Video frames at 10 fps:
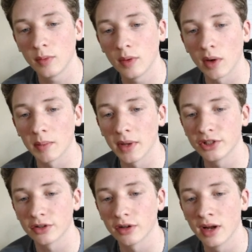We want to make
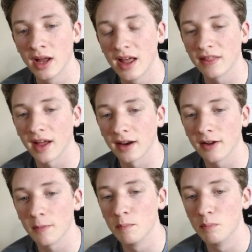sure that
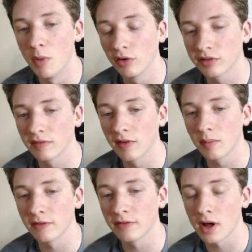most of them,
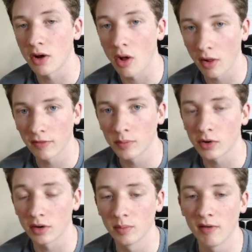if not all of them,
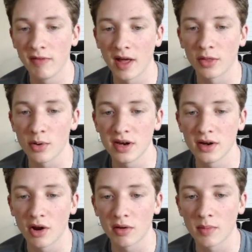are above that
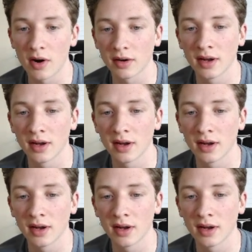$13 mark.